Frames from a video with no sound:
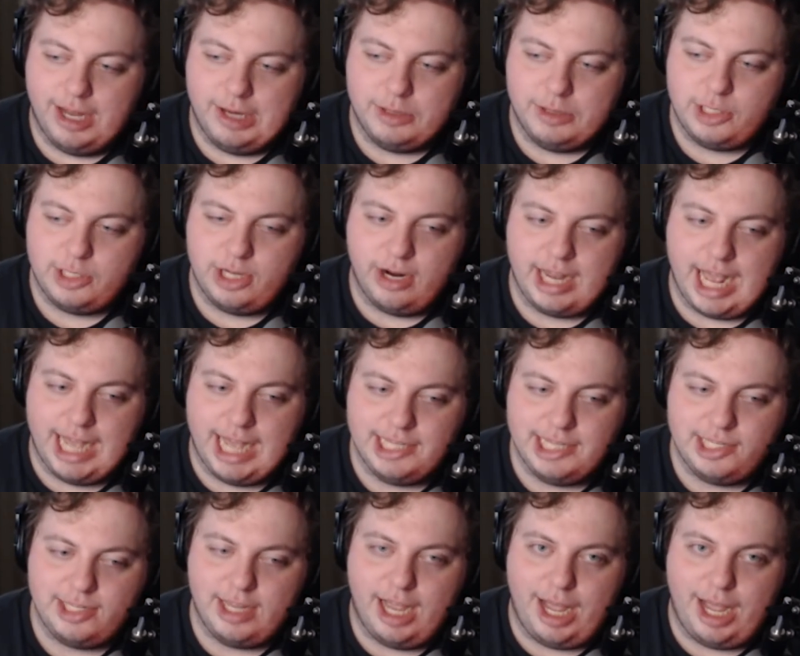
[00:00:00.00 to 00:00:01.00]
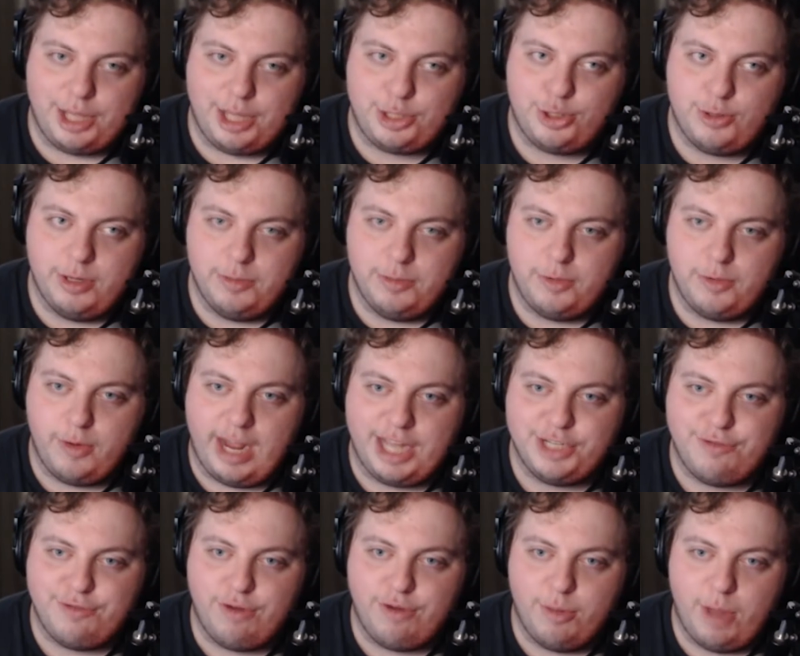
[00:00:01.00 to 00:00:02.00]
Sorry, guys. Stream
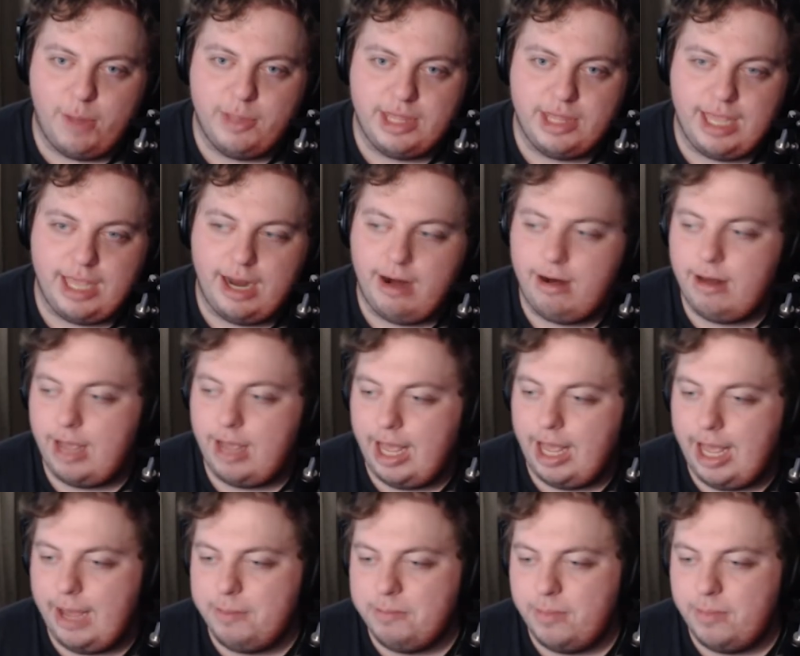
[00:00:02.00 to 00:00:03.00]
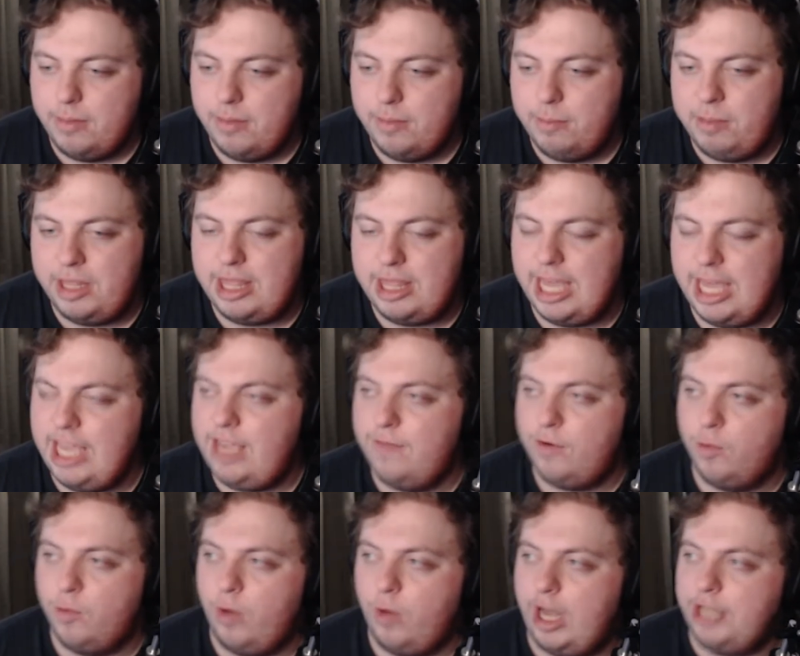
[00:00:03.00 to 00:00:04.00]
crashed for a moment there. But thank you
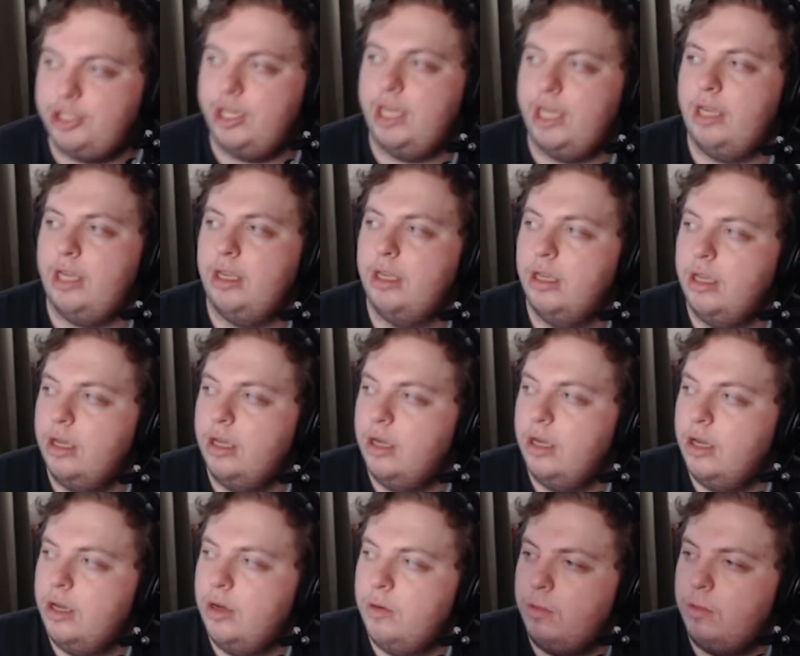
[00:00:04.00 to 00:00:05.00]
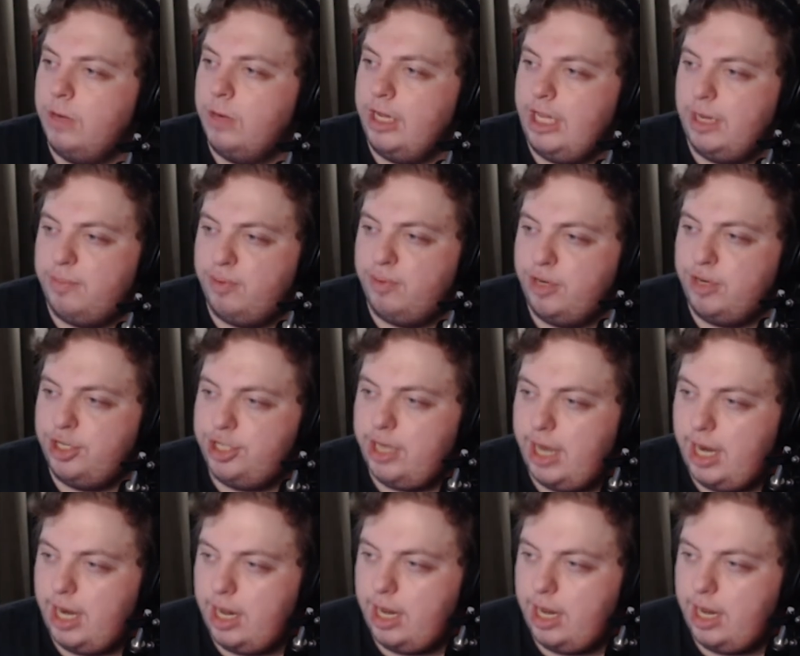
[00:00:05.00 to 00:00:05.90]
for watching. Really appreciate it.